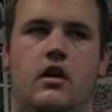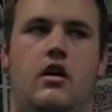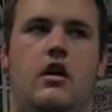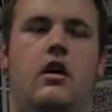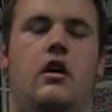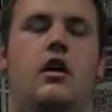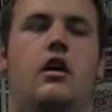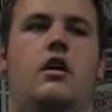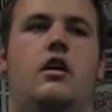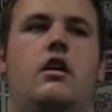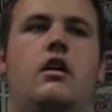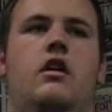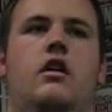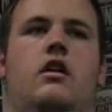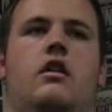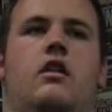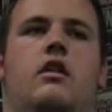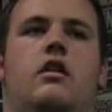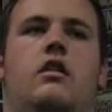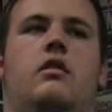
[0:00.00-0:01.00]

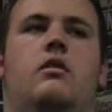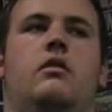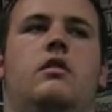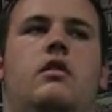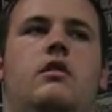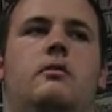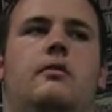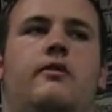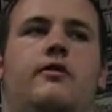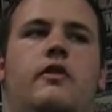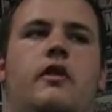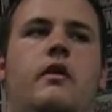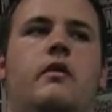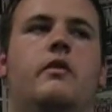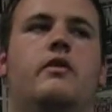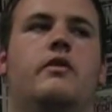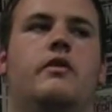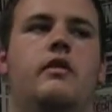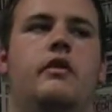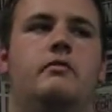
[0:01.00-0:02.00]
Well, before I
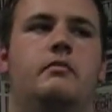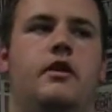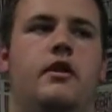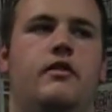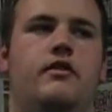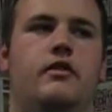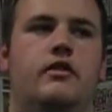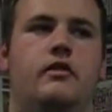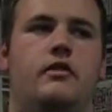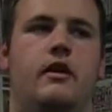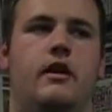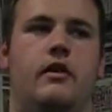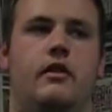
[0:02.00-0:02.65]
was going to Bellevue,